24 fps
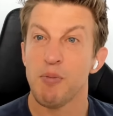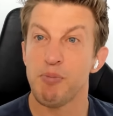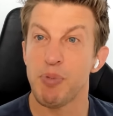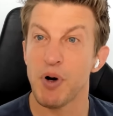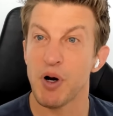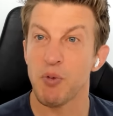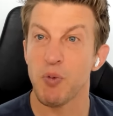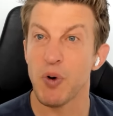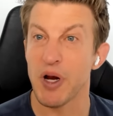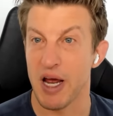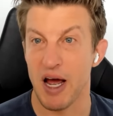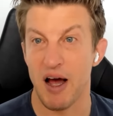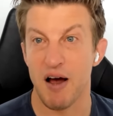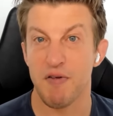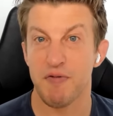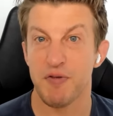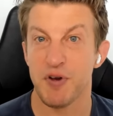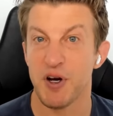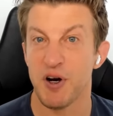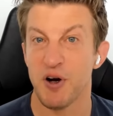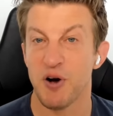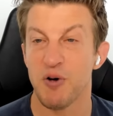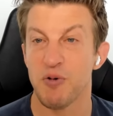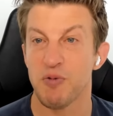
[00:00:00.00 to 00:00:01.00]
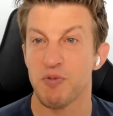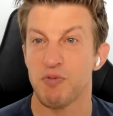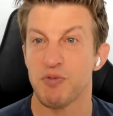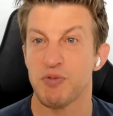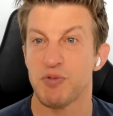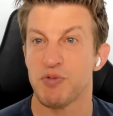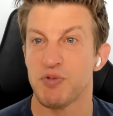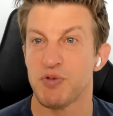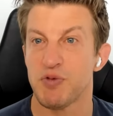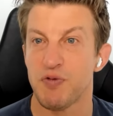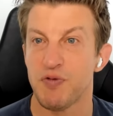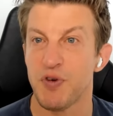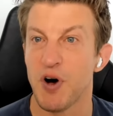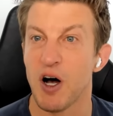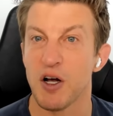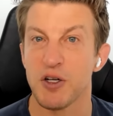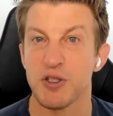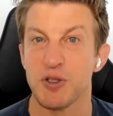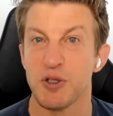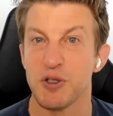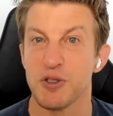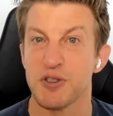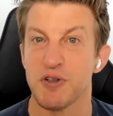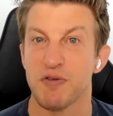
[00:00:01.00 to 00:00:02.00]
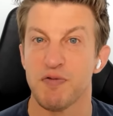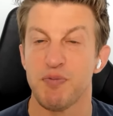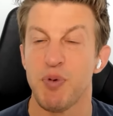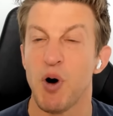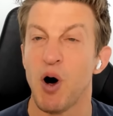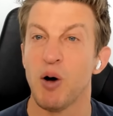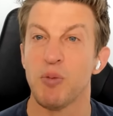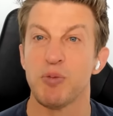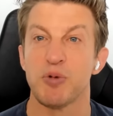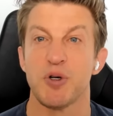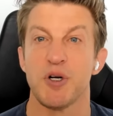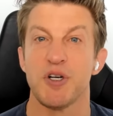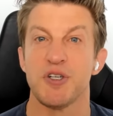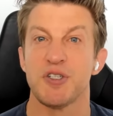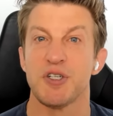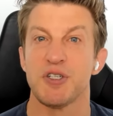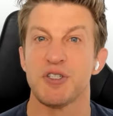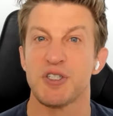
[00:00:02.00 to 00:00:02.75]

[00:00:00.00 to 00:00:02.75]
but we have, you know, fossils of palm trees